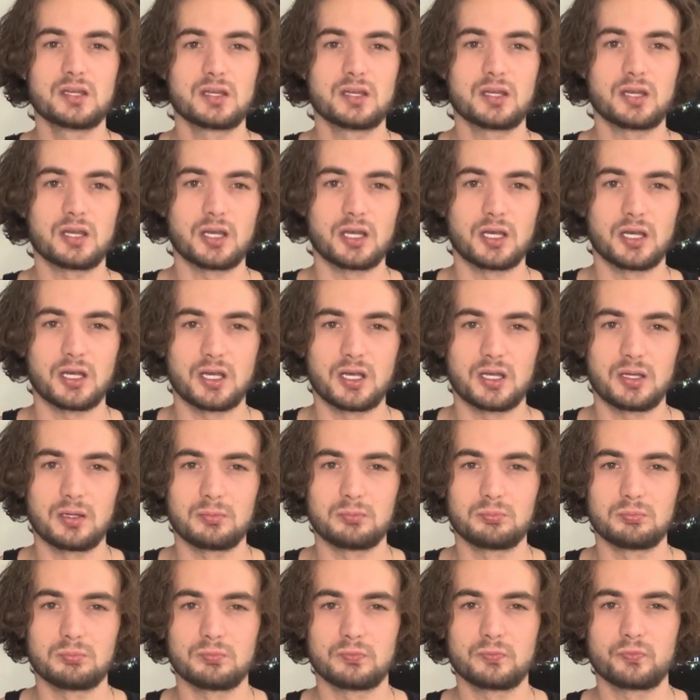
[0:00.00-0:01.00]

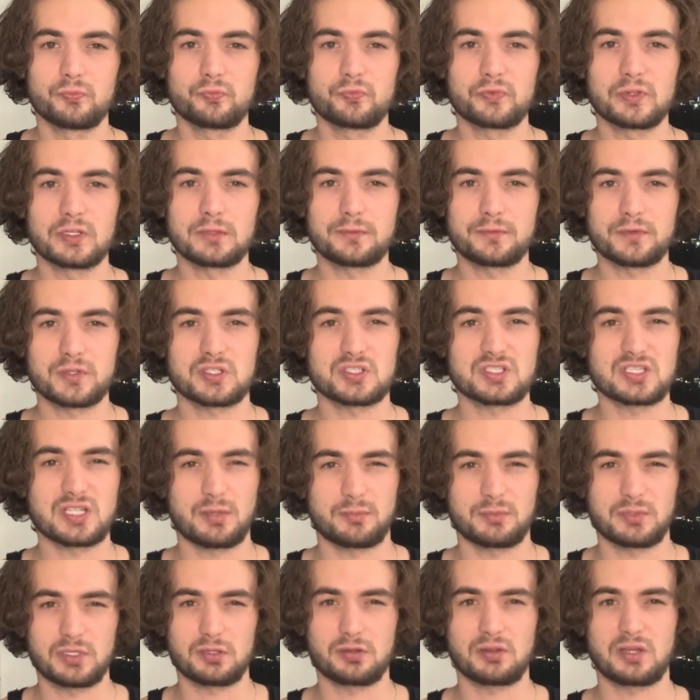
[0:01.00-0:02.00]
for the first time
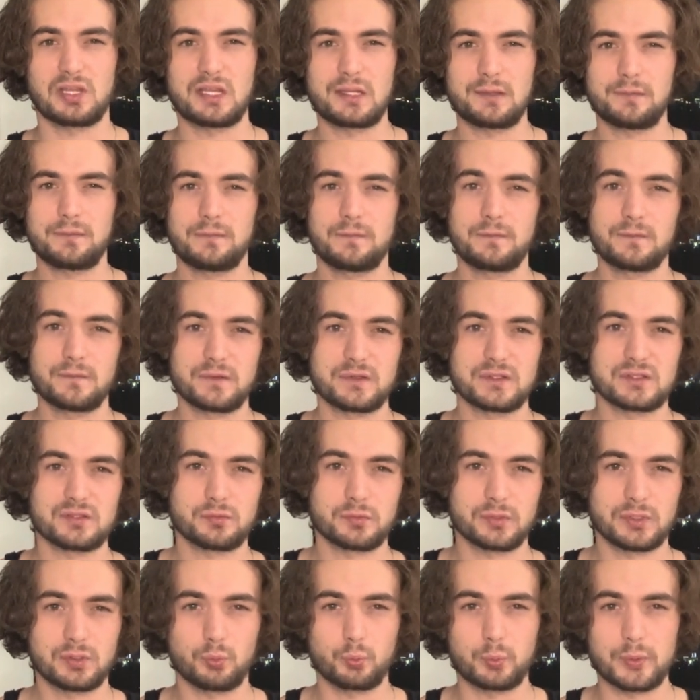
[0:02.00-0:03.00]
in your life is
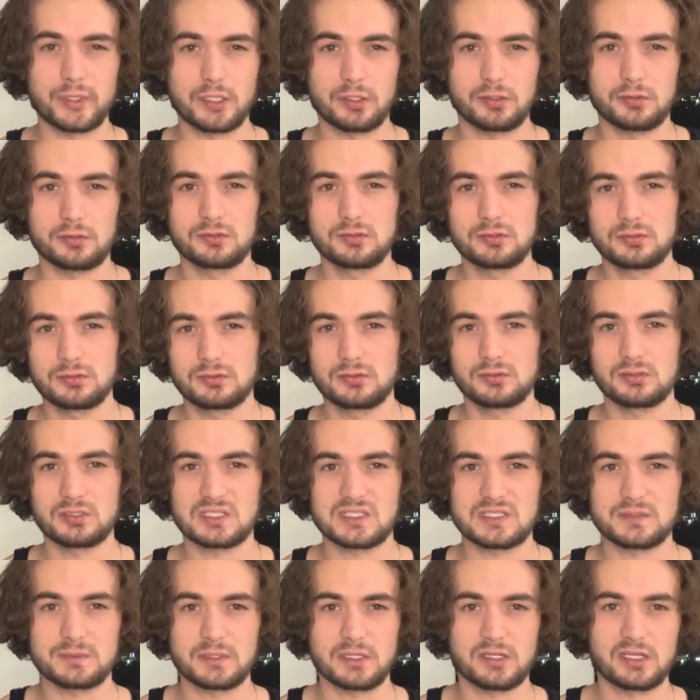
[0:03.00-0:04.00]
really weird,
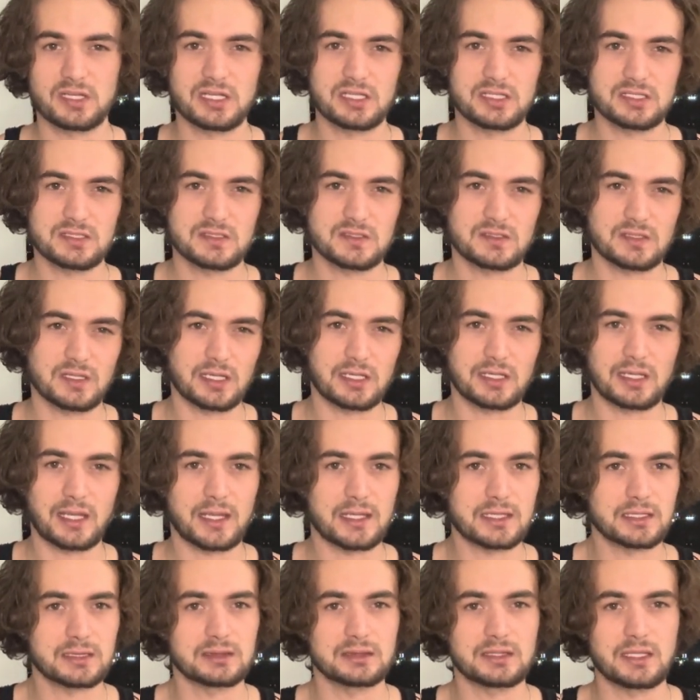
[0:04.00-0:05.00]
experience. Like,
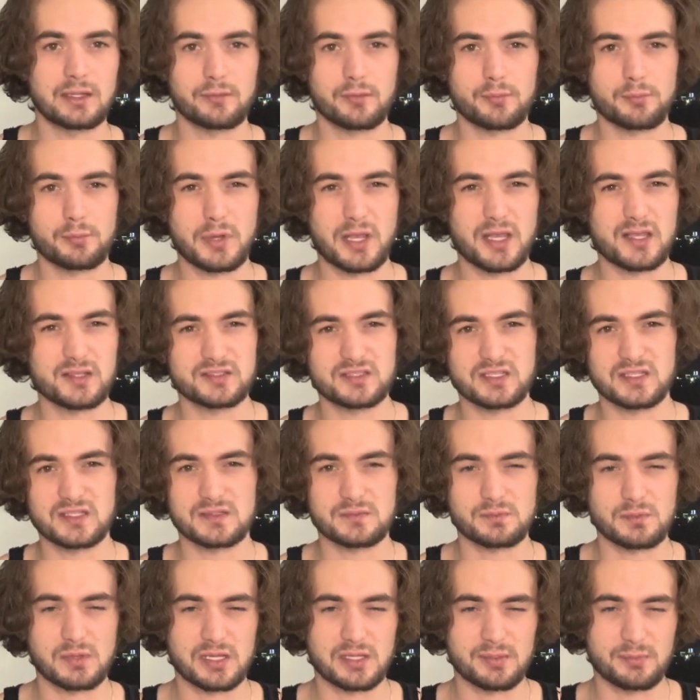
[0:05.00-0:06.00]
I never
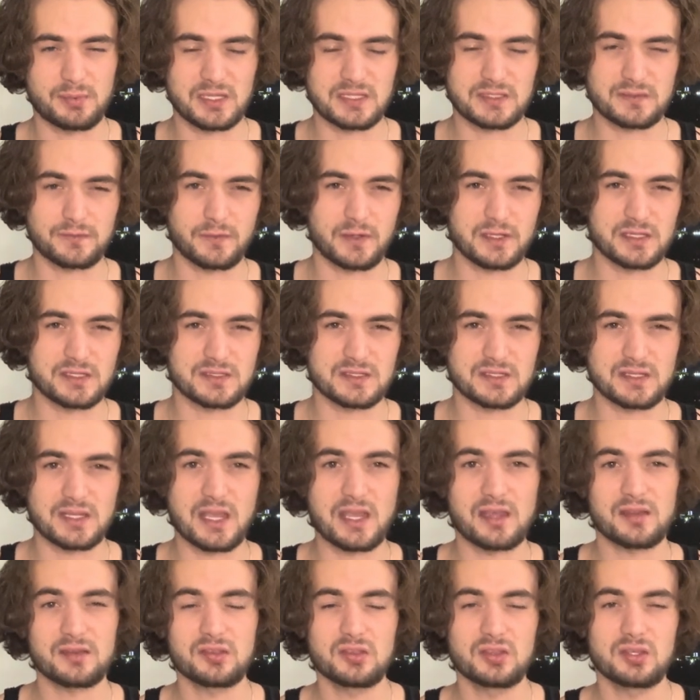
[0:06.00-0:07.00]
processed my best friend's
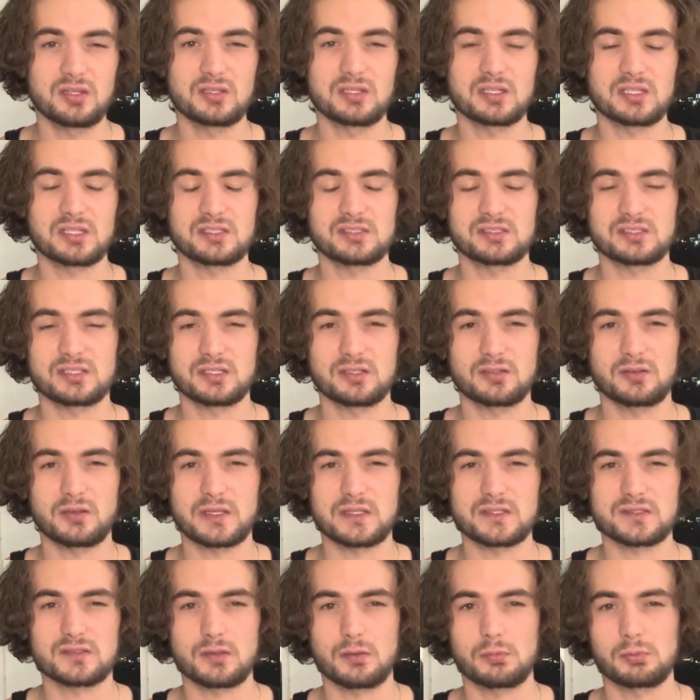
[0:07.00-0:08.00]
death until I
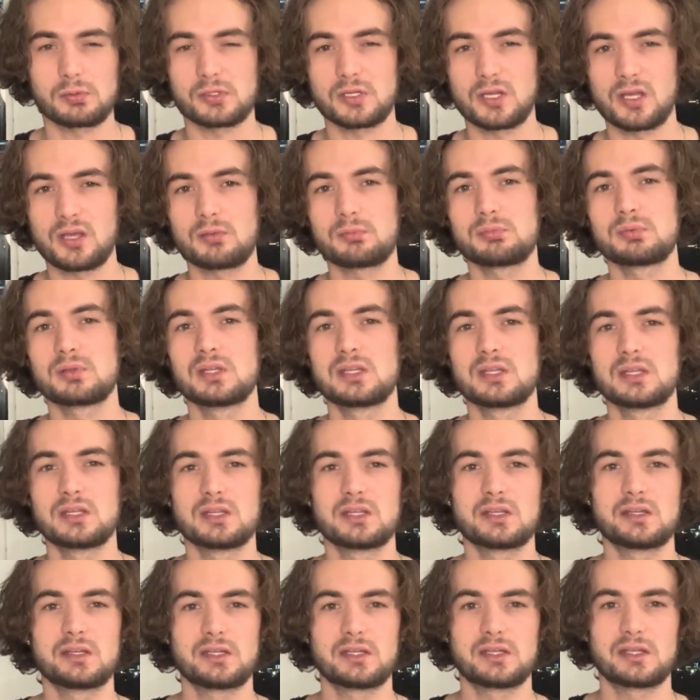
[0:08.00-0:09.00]
sobered up.
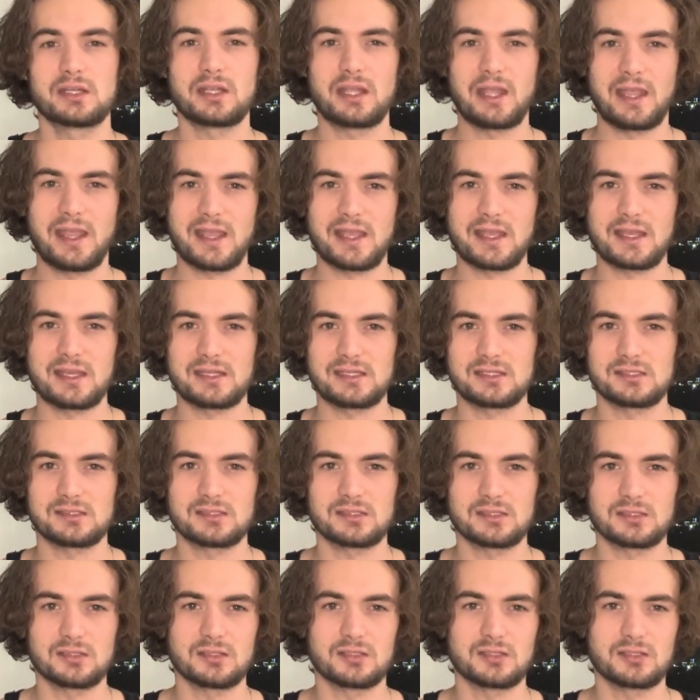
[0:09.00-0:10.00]
And
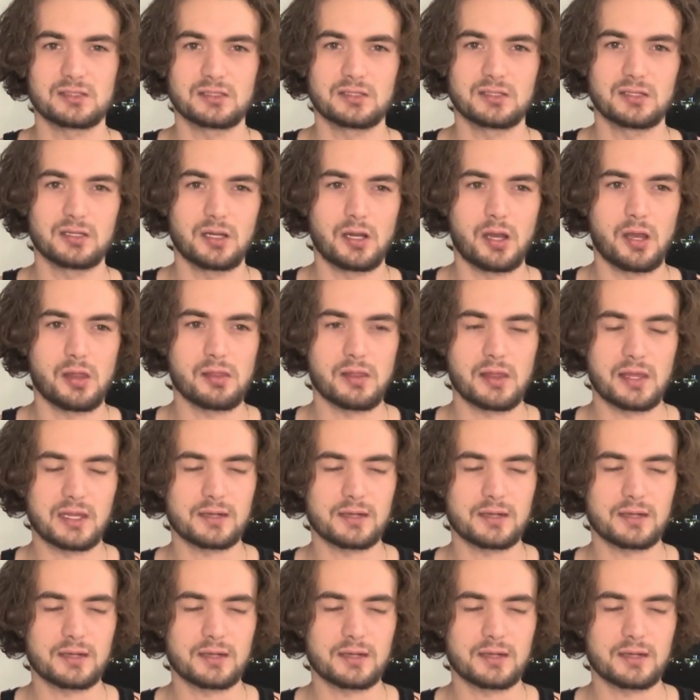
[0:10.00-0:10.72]
a lot